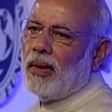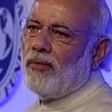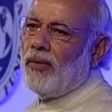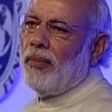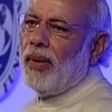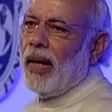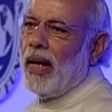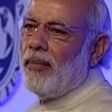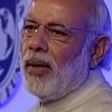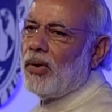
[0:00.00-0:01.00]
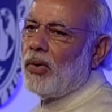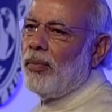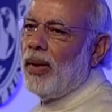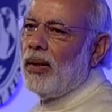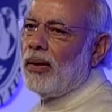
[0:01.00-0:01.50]
will be able to
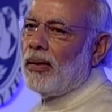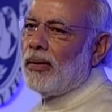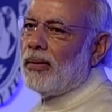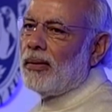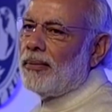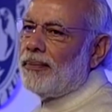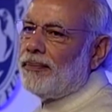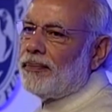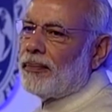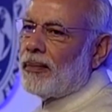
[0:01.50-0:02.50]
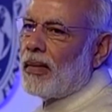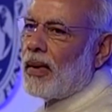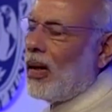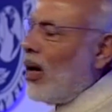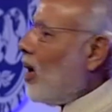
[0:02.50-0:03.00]
build
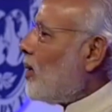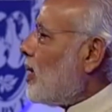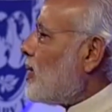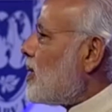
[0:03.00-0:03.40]
on this